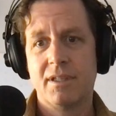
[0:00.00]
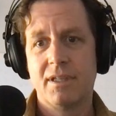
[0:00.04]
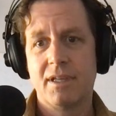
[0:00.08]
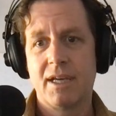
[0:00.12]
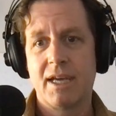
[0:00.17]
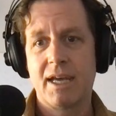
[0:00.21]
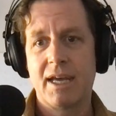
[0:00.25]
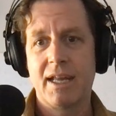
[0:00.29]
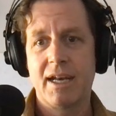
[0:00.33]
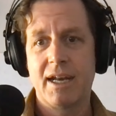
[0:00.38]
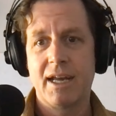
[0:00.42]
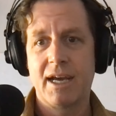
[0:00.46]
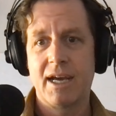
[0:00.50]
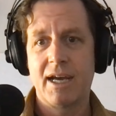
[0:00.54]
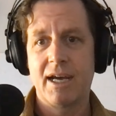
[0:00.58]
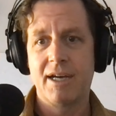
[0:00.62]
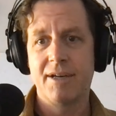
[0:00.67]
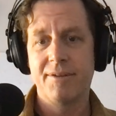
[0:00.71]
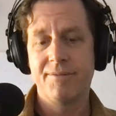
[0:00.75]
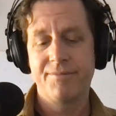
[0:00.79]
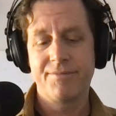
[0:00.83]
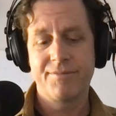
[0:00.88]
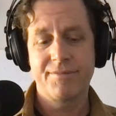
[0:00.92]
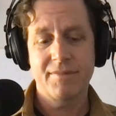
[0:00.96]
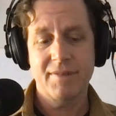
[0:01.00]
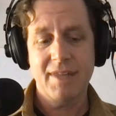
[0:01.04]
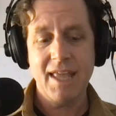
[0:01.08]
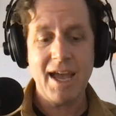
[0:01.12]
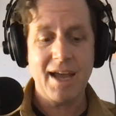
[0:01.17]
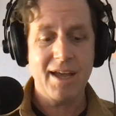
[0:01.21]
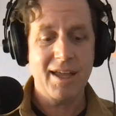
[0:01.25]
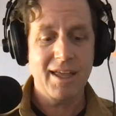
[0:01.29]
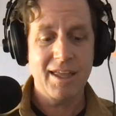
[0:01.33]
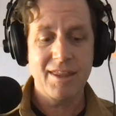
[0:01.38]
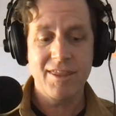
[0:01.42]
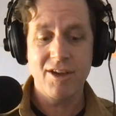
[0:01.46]
And,
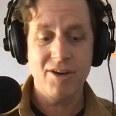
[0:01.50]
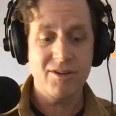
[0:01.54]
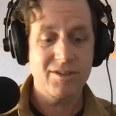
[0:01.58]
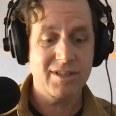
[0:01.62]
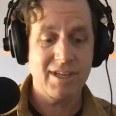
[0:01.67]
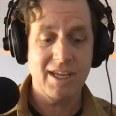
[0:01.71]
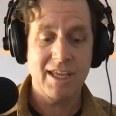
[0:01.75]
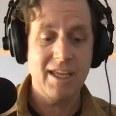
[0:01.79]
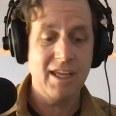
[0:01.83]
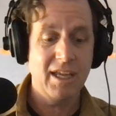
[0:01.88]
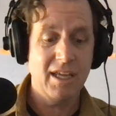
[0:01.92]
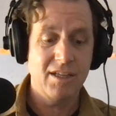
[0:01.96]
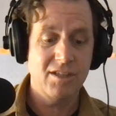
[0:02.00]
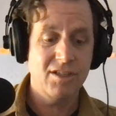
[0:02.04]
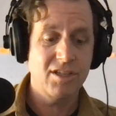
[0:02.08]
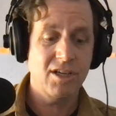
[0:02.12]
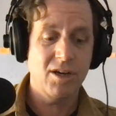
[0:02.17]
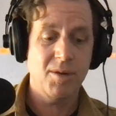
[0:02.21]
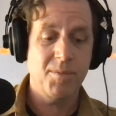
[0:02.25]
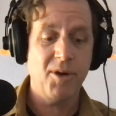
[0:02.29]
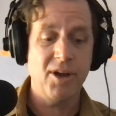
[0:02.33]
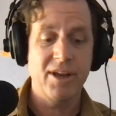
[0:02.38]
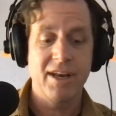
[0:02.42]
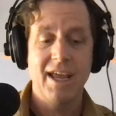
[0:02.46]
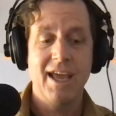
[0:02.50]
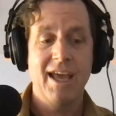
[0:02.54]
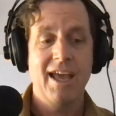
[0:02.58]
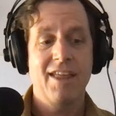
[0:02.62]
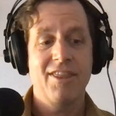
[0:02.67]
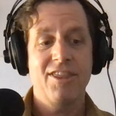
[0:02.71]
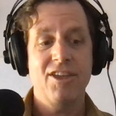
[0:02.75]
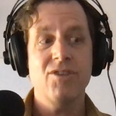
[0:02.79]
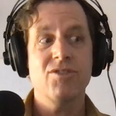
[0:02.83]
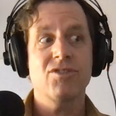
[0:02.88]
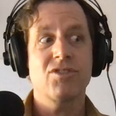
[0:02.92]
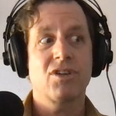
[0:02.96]
and there's, to your point,
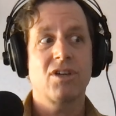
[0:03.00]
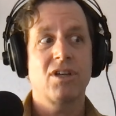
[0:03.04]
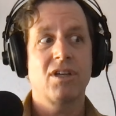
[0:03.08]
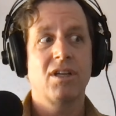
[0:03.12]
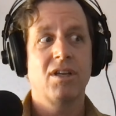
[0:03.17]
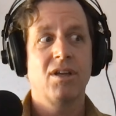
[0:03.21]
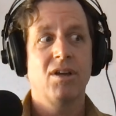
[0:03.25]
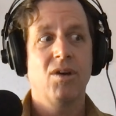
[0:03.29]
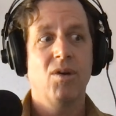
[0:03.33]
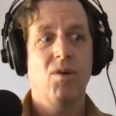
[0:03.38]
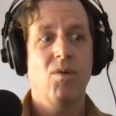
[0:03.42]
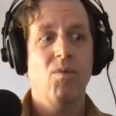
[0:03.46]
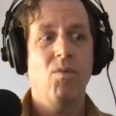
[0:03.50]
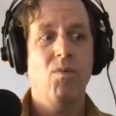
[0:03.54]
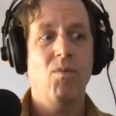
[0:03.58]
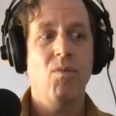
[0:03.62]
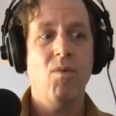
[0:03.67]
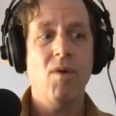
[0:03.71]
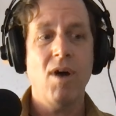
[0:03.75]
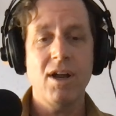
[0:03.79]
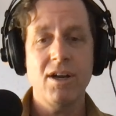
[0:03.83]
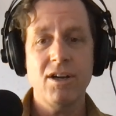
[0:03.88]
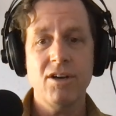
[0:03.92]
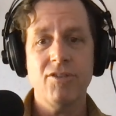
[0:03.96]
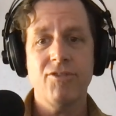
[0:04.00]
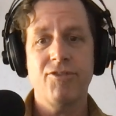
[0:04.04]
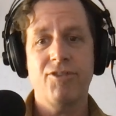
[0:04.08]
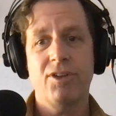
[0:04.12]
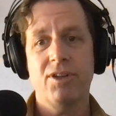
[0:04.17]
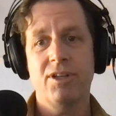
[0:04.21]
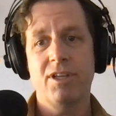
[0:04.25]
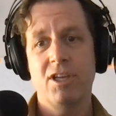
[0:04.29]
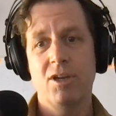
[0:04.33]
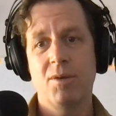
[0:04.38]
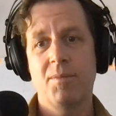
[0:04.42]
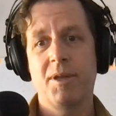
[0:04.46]
there's
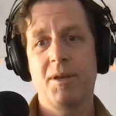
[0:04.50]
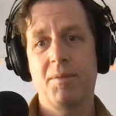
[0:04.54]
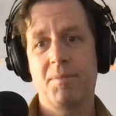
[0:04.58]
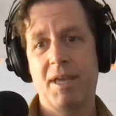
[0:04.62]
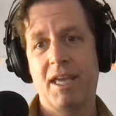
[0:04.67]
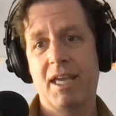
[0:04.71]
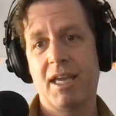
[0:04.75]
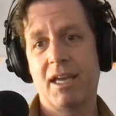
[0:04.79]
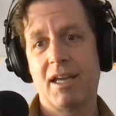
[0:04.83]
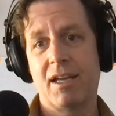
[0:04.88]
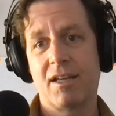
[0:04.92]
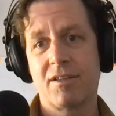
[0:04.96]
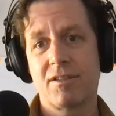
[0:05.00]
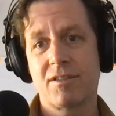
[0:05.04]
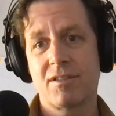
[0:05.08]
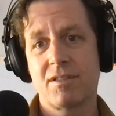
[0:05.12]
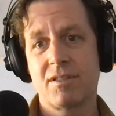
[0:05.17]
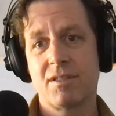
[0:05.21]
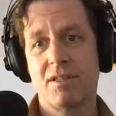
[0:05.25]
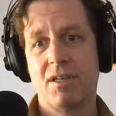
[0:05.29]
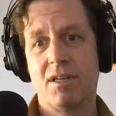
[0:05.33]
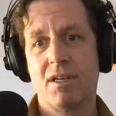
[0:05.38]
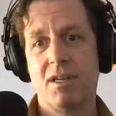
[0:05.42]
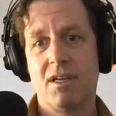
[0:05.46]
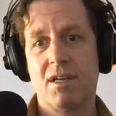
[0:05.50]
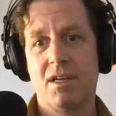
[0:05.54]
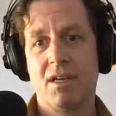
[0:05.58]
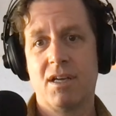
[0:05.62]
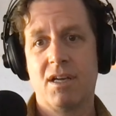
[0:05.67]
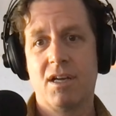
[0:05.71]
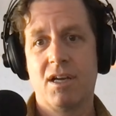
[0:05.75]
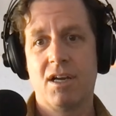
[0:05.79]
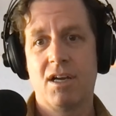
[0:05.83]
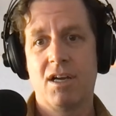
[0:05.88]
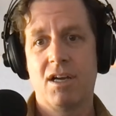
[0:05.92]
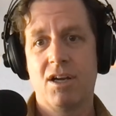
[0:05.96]
wonderful human beings
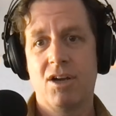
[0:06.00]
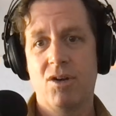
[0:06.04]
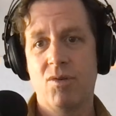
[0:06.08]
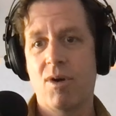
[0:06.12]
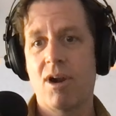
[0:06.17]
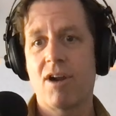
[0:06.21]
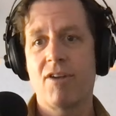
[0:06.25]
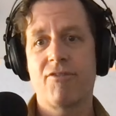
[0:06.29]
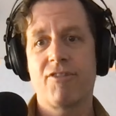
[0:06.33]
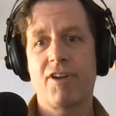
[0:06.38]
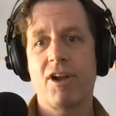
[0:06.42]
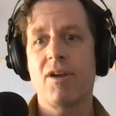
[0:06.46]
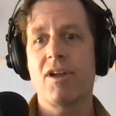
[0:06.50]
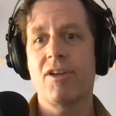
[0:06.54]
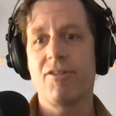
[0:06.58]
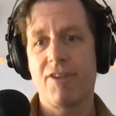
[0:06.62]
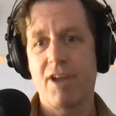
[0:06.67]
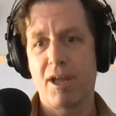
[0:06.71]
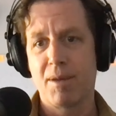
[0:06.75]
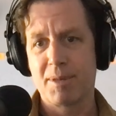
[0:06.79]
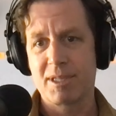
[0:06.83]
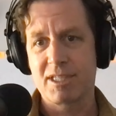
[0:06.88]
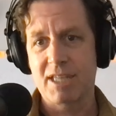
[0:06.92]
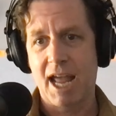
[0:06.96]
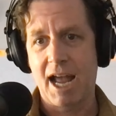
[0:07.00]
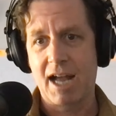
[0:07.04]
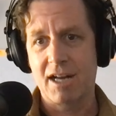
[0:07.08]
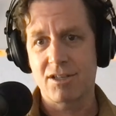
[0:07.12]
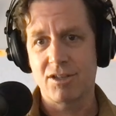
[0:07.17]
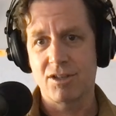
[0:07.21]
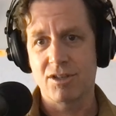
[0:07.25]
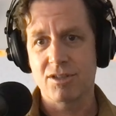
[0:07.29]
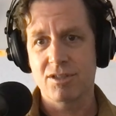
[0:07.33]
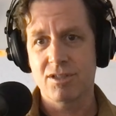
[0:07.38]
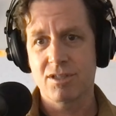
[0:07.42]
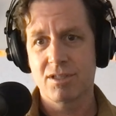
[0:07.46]
who are very famous
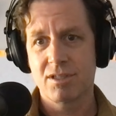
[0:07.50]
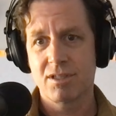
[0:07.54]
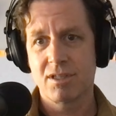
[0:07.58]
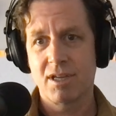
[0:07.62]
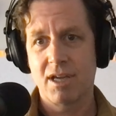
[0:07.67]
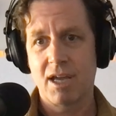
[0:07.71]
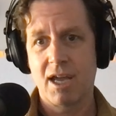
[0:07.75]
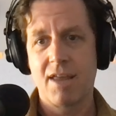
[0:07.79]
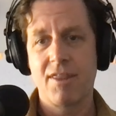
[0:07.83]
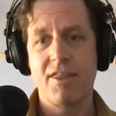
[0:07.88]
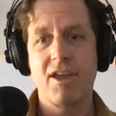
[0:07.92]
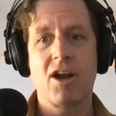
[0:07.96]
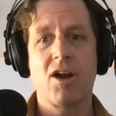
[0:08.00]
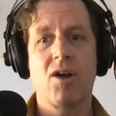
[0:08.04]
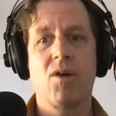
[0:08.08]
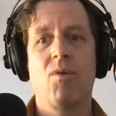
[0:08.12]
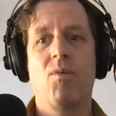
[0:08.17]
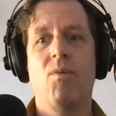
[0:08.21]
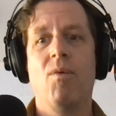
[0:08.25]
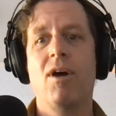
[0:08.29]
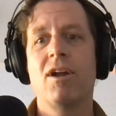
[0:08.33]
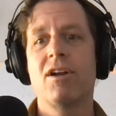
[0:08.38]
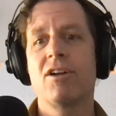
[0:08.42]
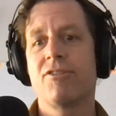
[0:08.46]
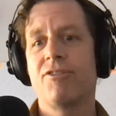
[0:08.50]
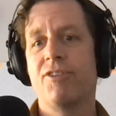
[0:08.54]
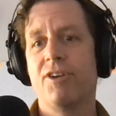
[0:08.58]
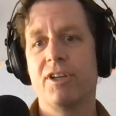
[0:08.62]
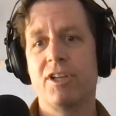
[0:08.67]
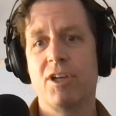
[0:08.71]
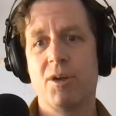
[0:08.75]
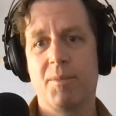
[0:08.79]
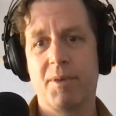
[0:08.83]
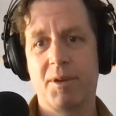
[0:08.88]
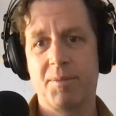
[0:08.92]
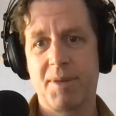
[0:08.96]
actors. And there are wonderful
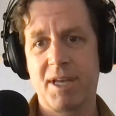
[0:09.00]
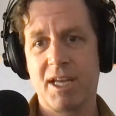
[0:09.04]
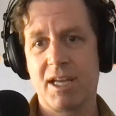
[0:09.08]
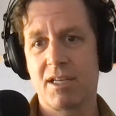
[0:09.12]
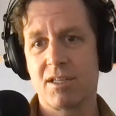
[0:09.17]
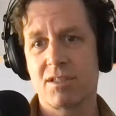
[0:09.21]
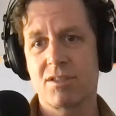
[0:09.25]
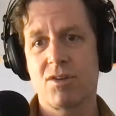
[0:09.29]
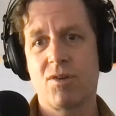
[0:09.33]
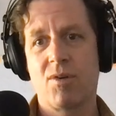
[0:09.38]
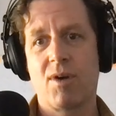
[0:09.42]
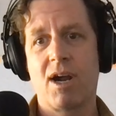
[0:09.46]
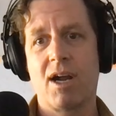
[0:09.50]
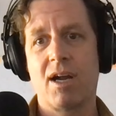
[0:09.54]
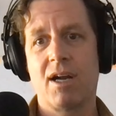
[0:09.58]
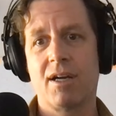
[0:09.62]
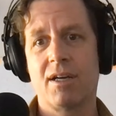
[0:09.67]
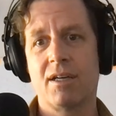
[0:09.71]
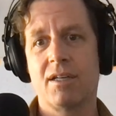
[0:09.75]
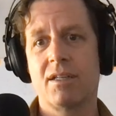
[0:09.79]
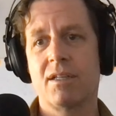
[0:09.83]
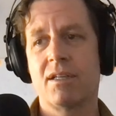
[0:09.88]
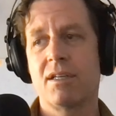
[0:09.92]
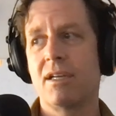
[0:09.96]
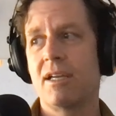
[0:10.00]
human beings who are,